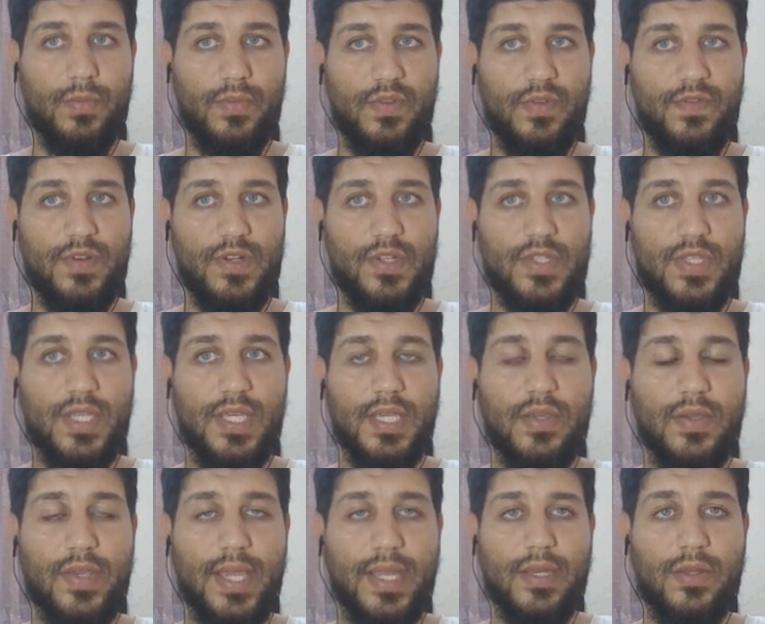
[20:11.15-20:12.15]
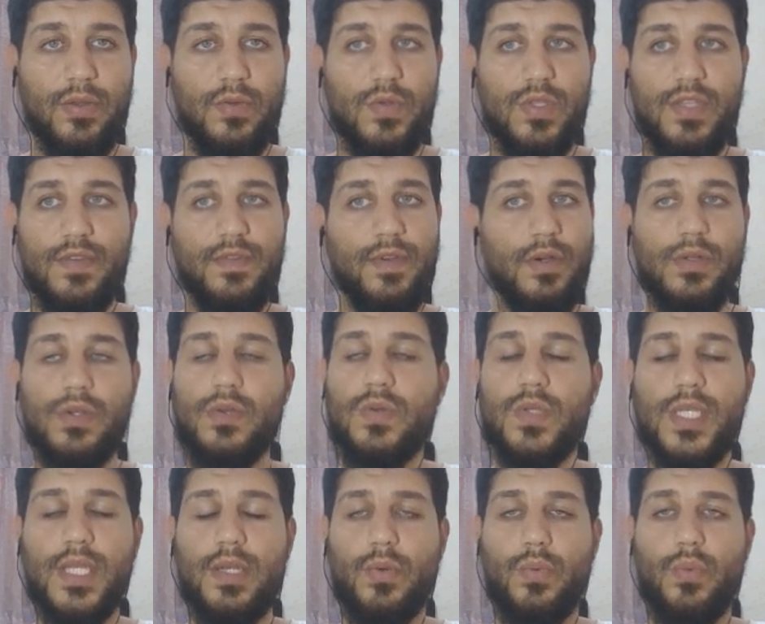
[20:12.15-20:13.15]
the first thing you can use if you're
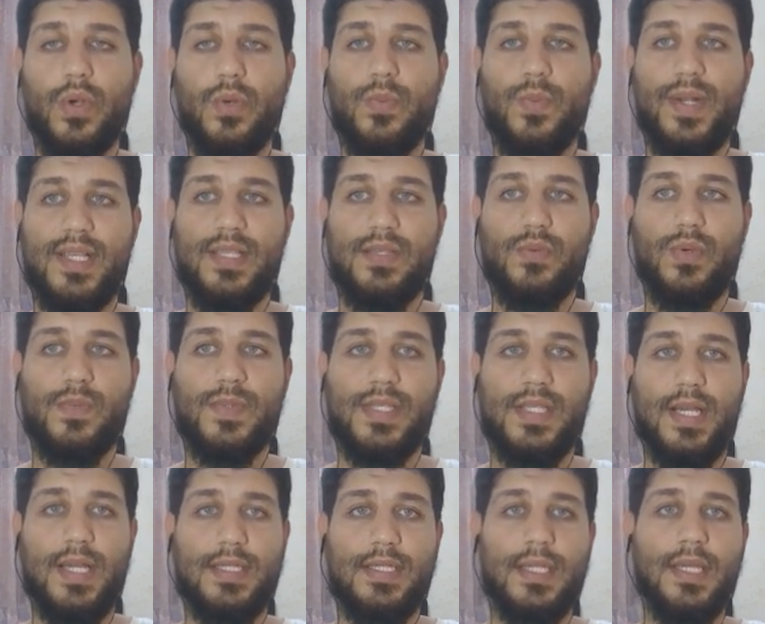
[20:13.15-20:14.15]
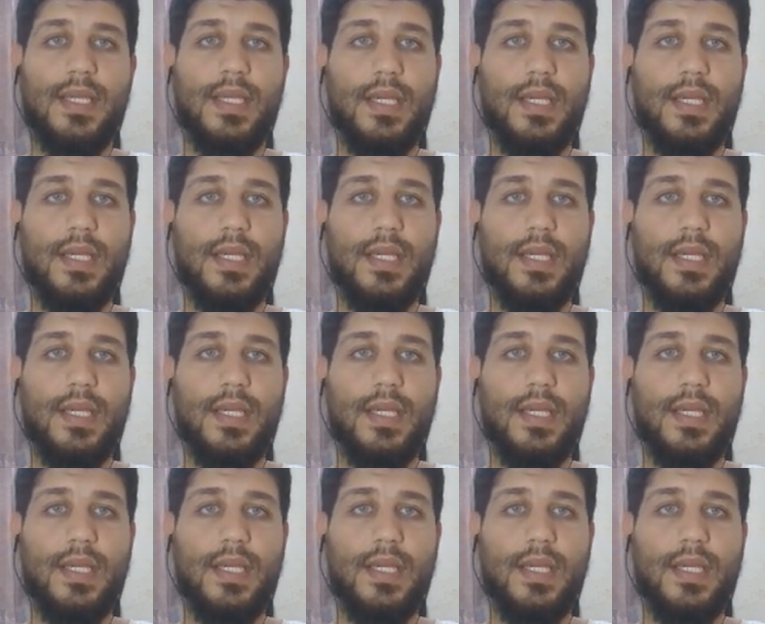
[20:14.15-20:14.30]
using a WordPress website,